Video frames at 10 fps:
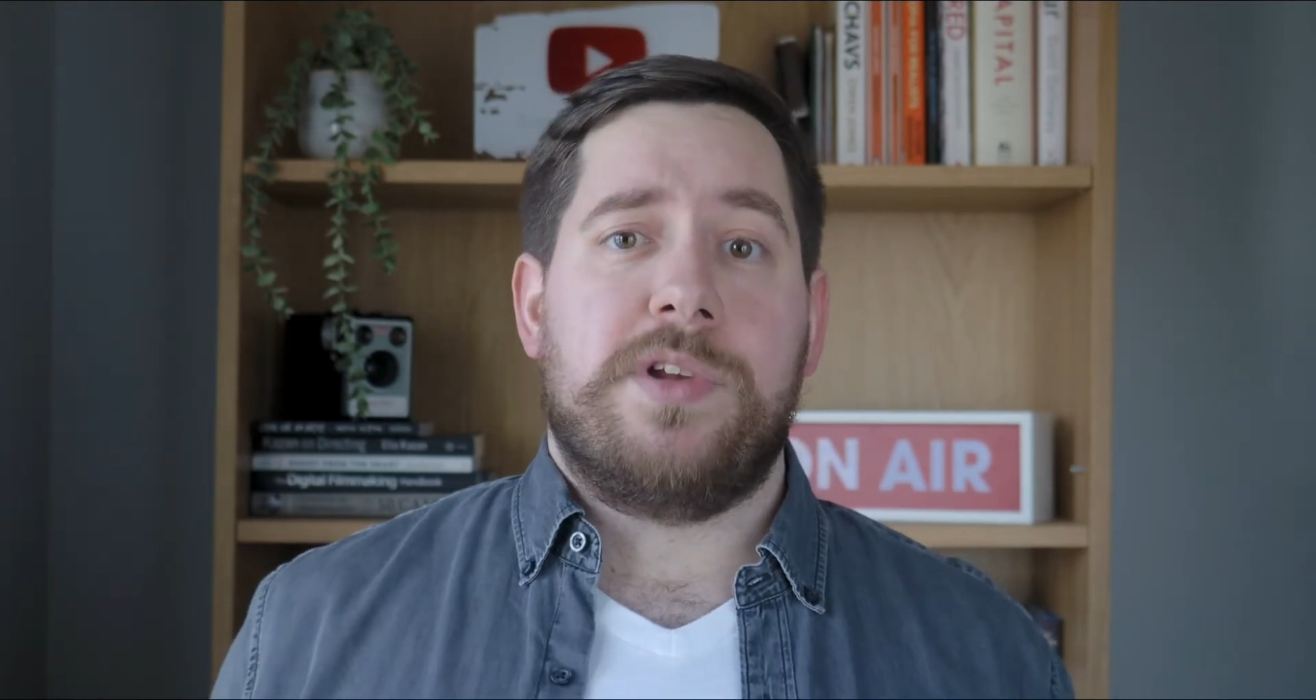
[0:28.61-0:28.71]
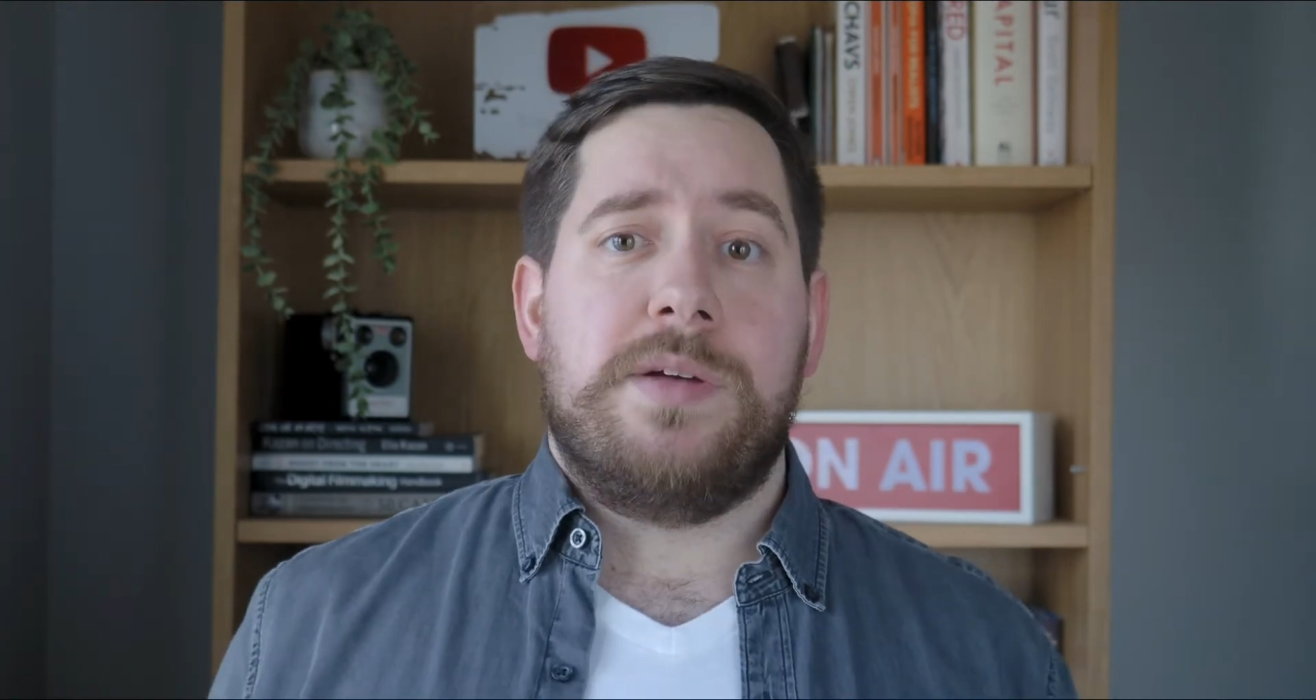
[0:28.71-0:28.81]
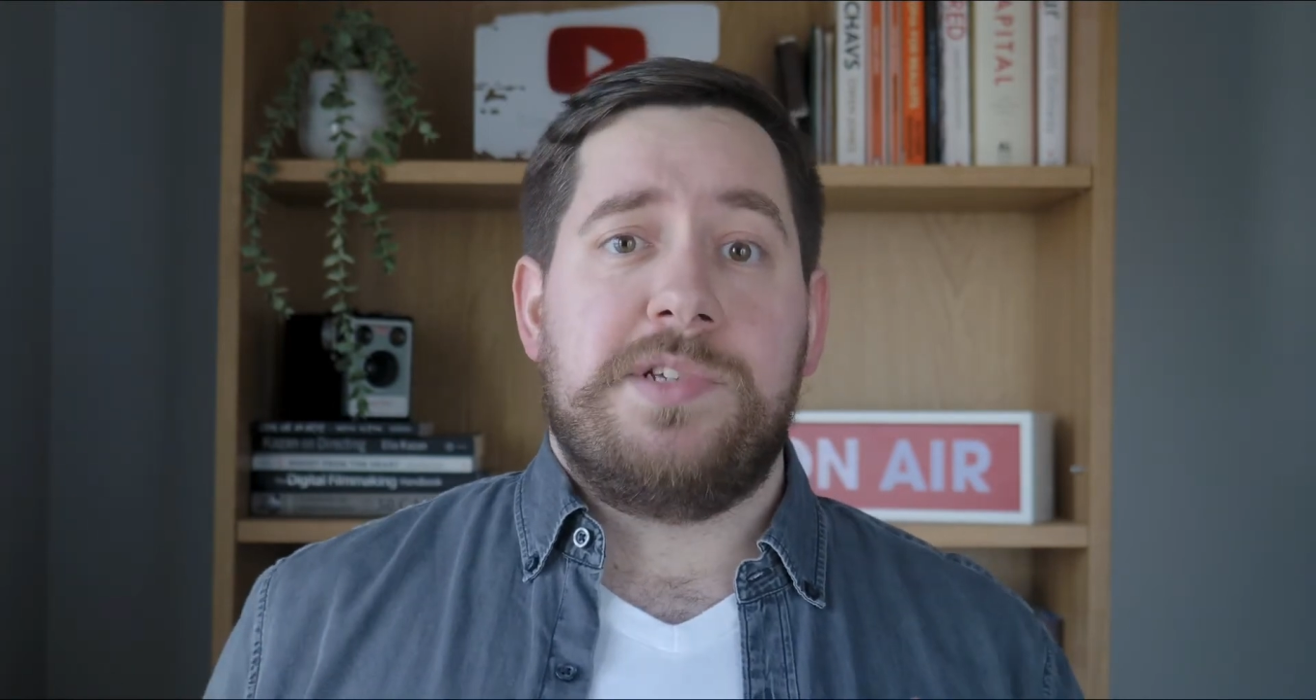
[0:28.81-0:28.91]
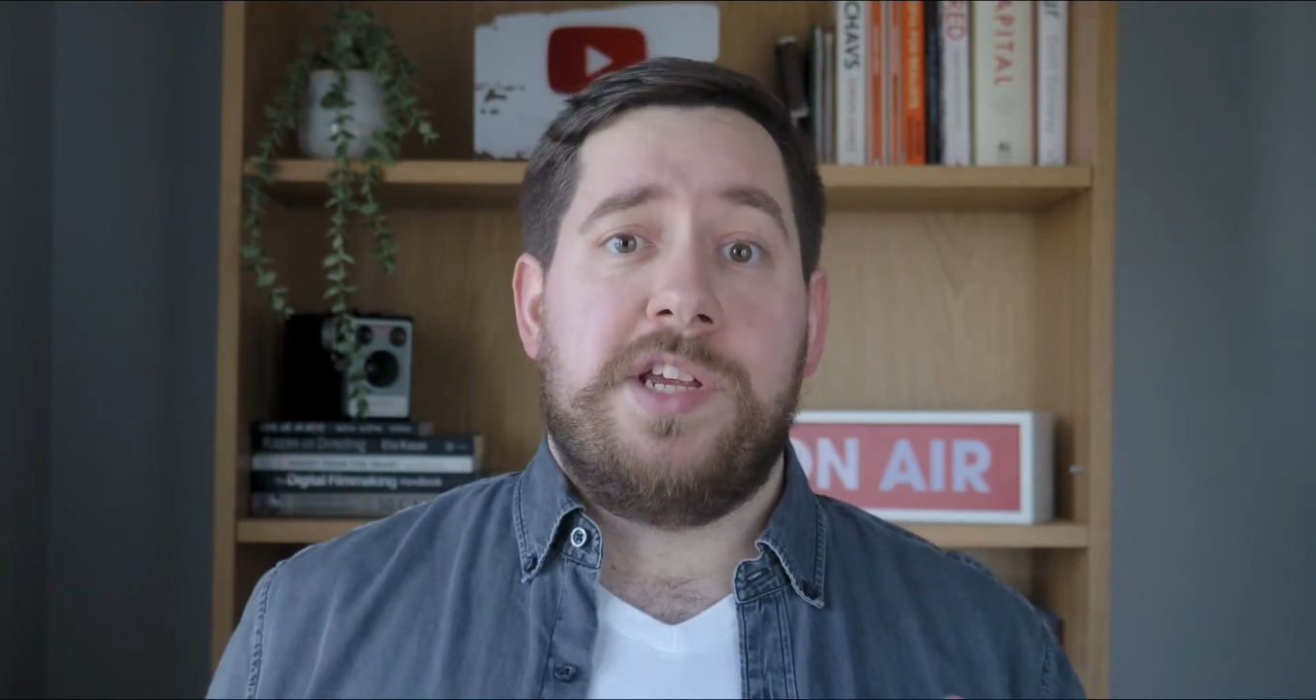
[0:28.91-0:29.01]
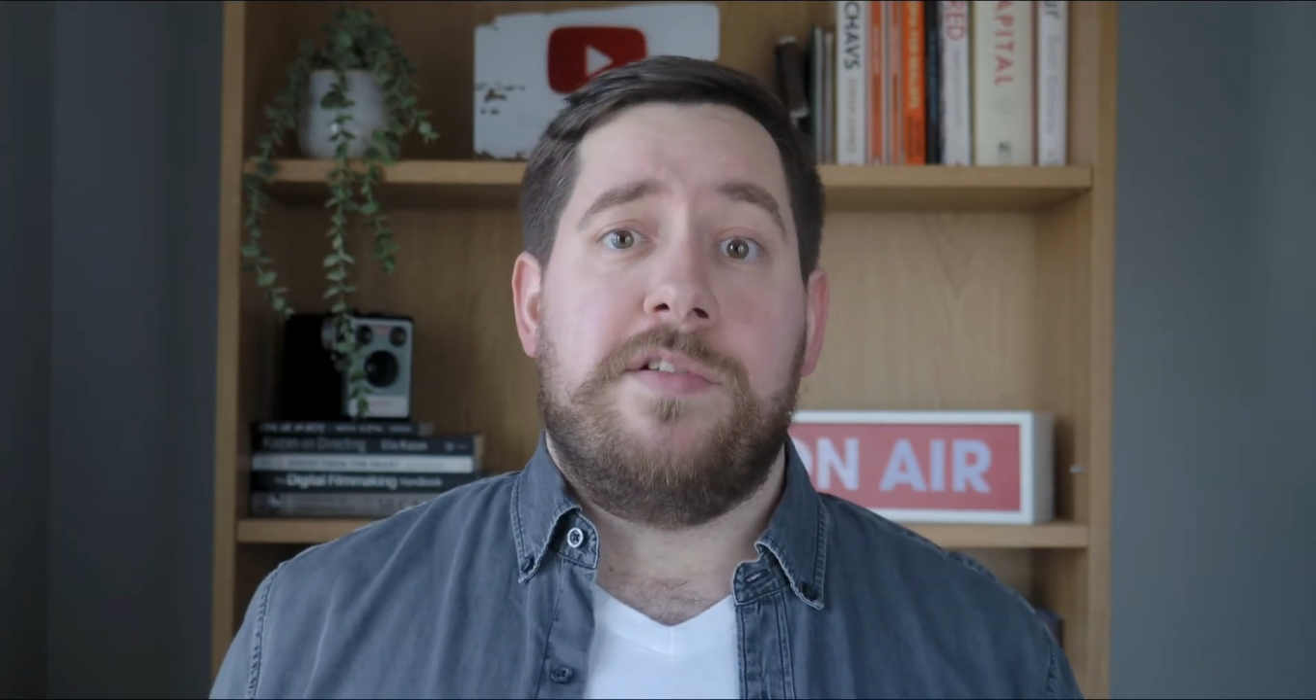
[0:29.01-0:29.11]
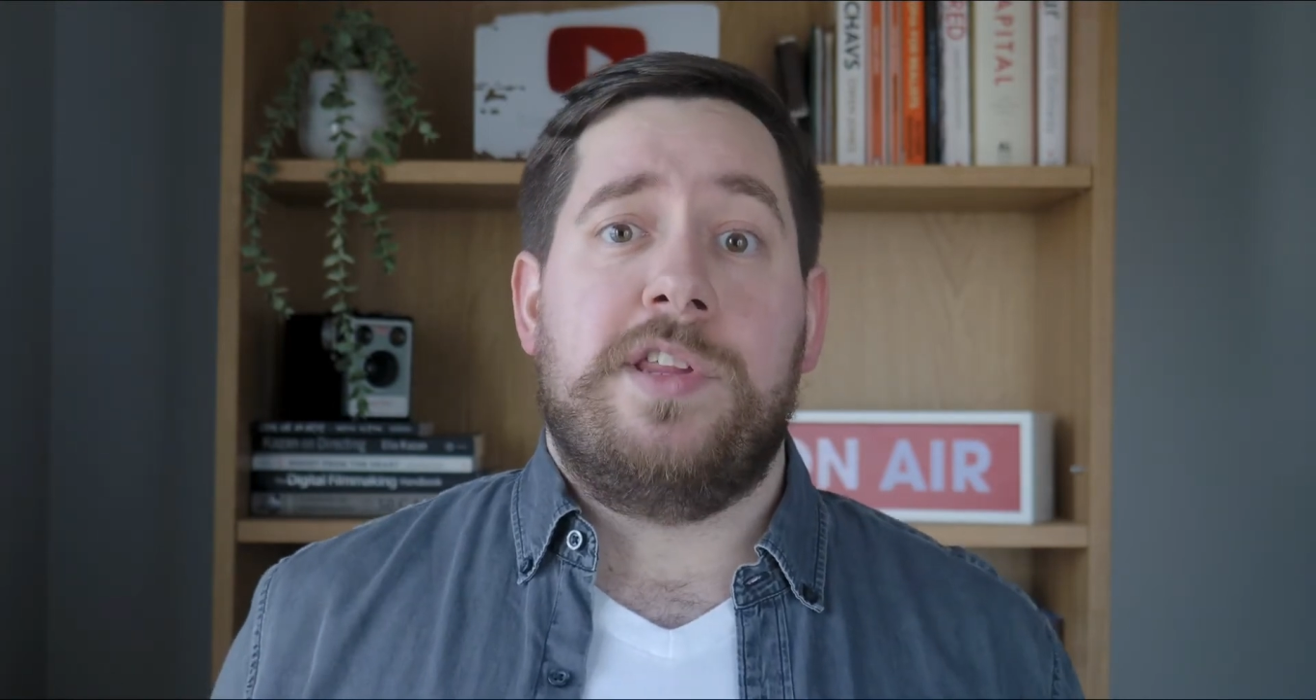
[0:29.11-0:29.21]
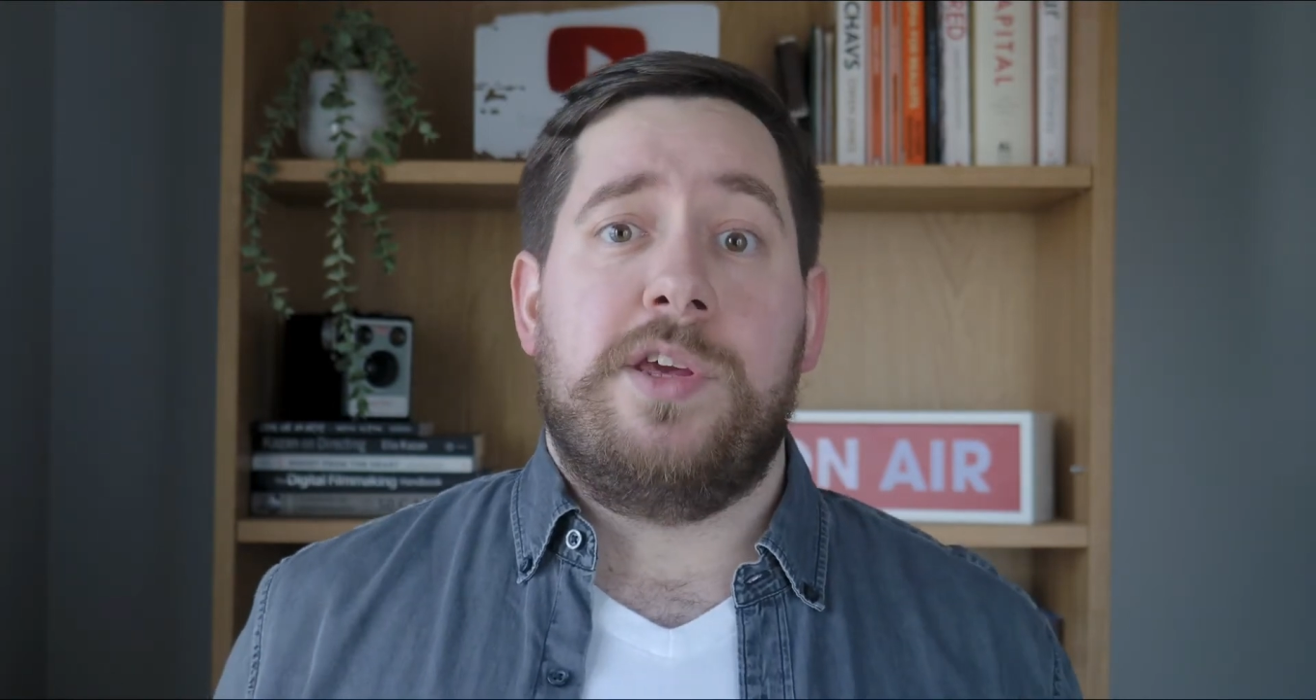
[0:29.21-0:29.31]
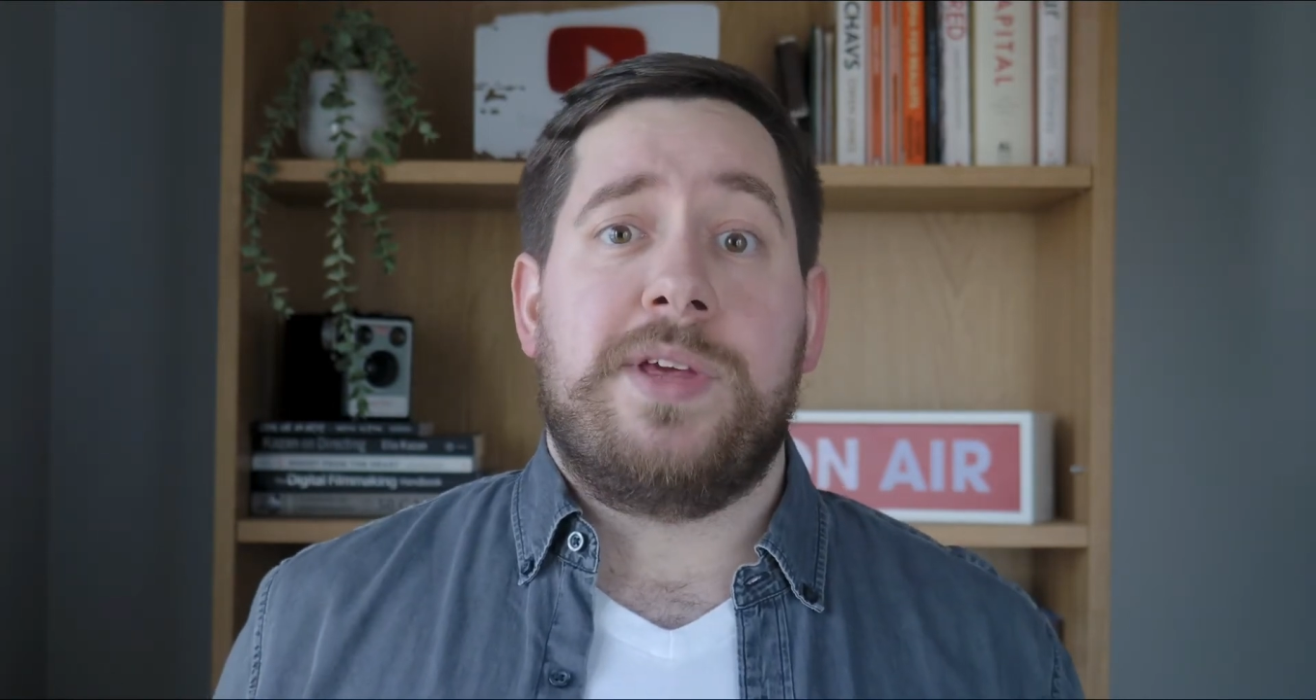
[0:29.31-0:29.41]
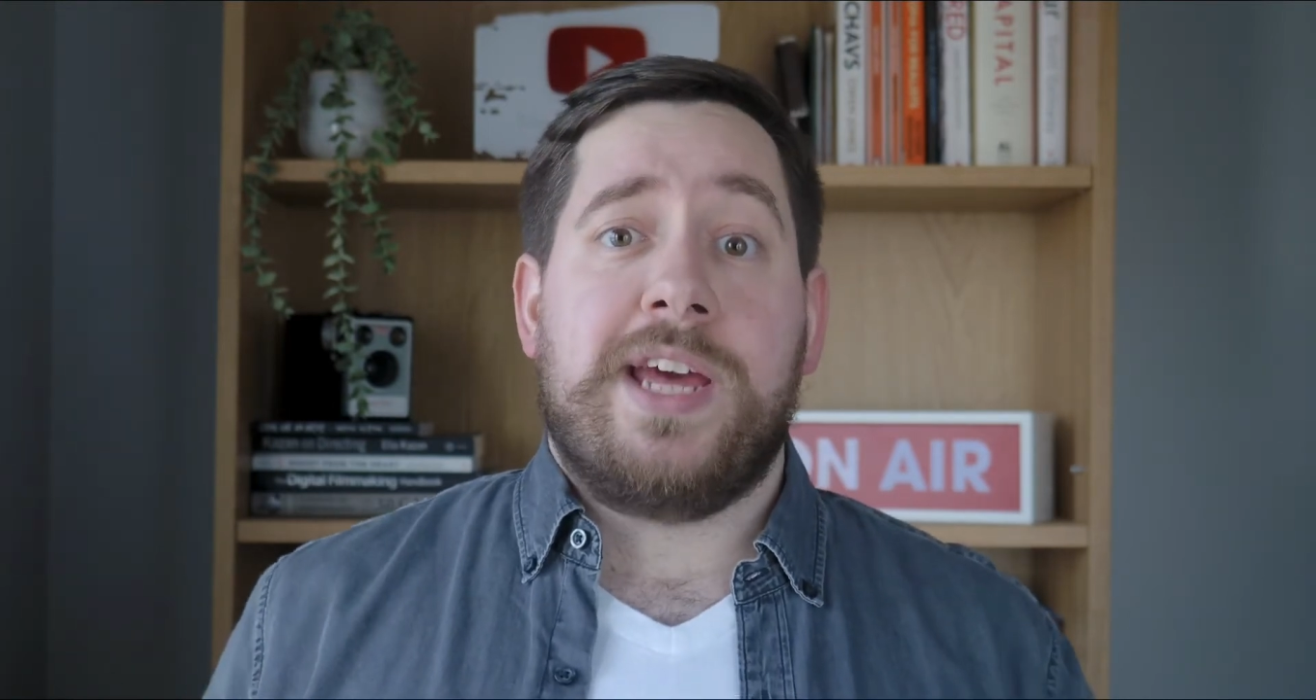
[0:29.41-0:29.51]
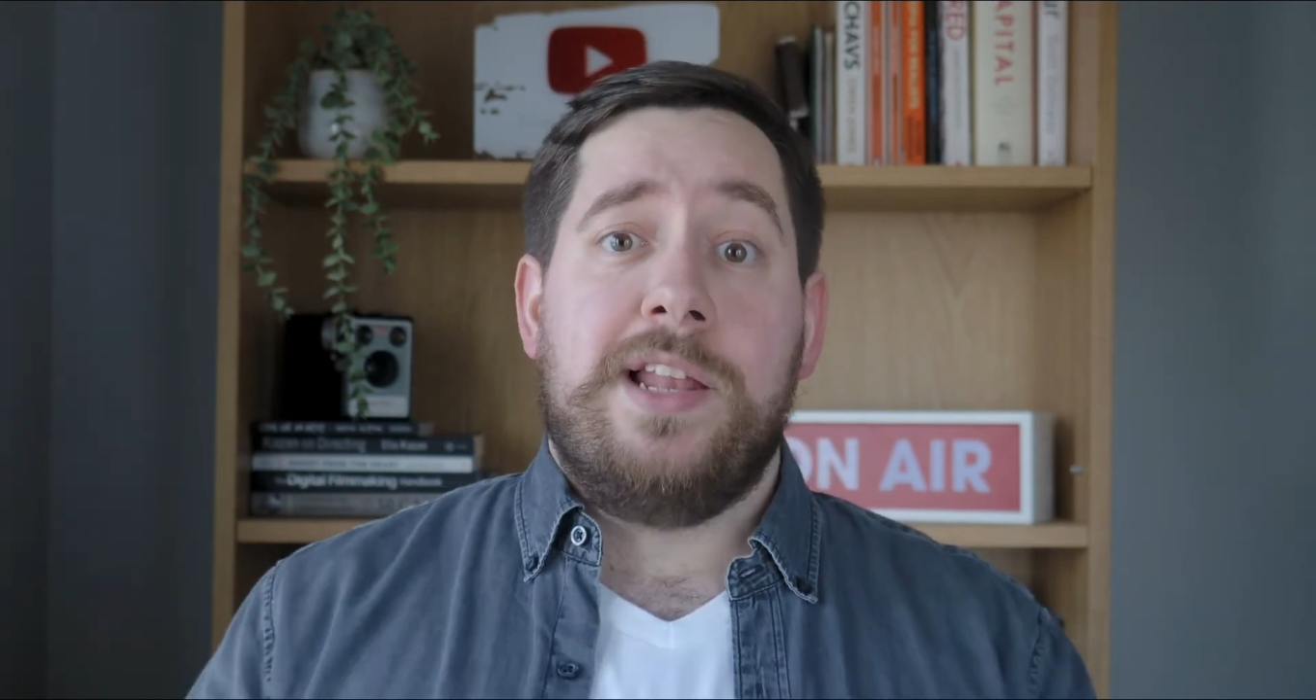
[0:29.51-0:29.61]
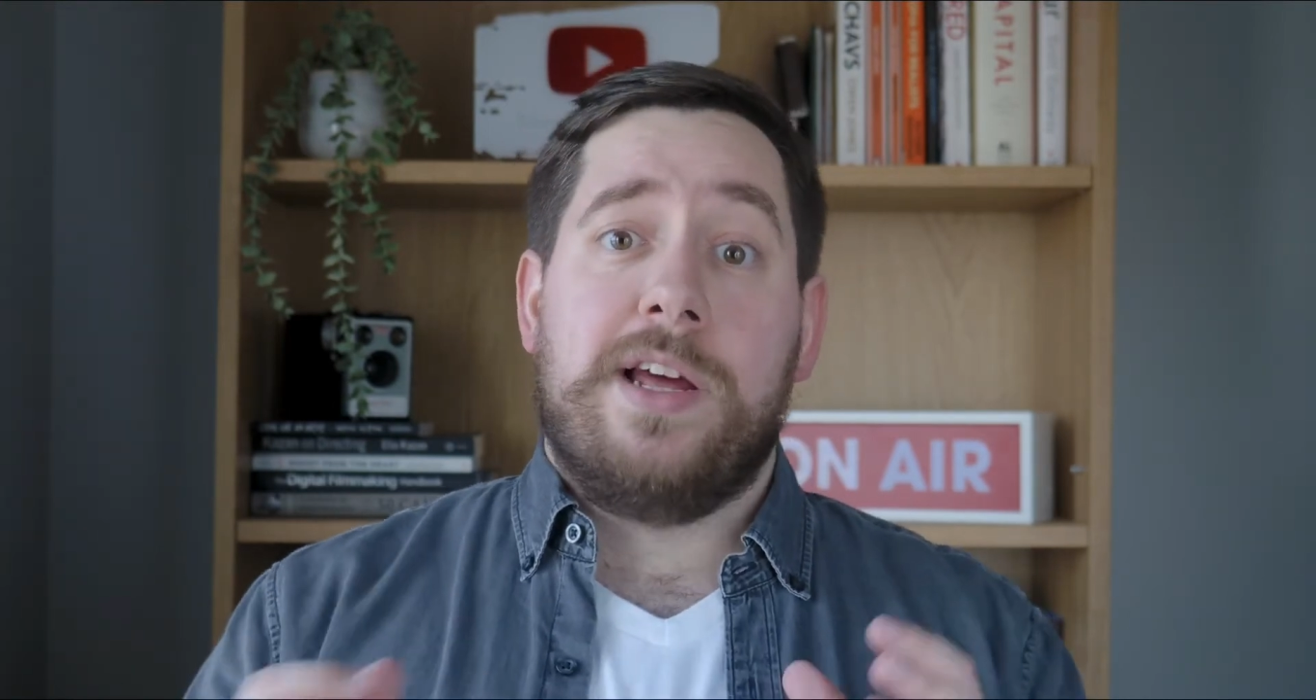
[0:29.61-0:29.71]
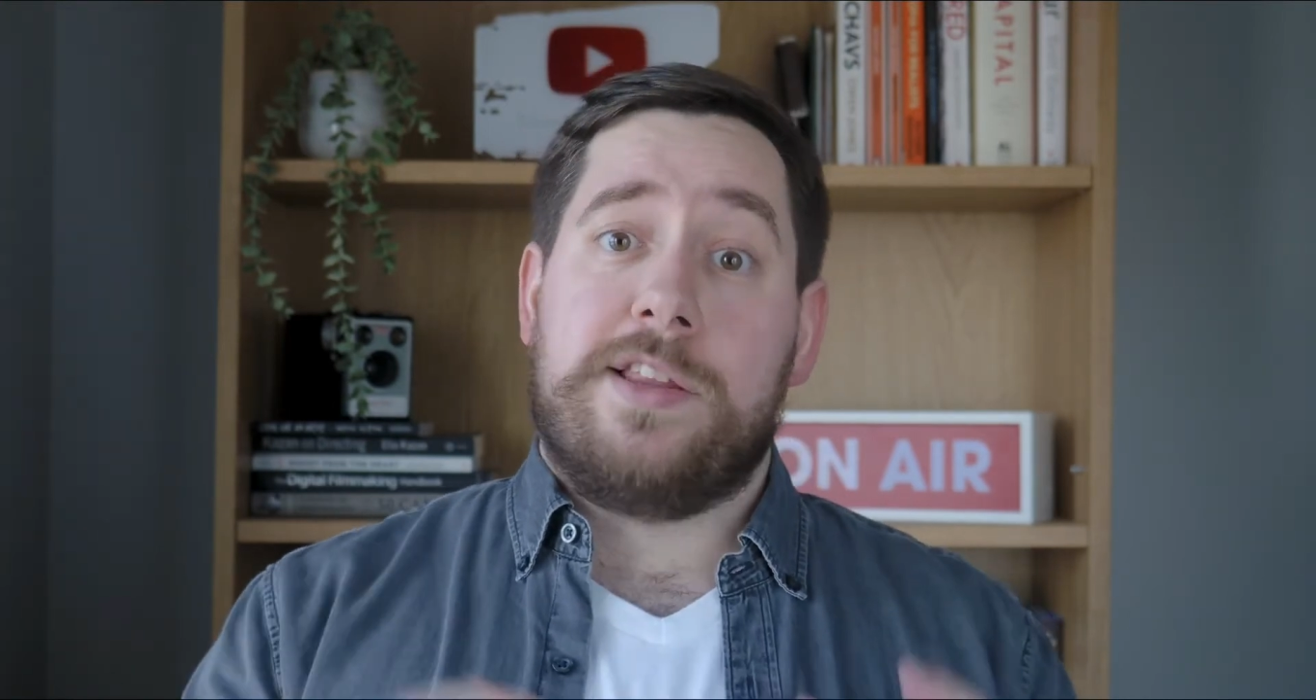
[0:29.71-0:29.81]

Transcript: numbers here in the UK, like the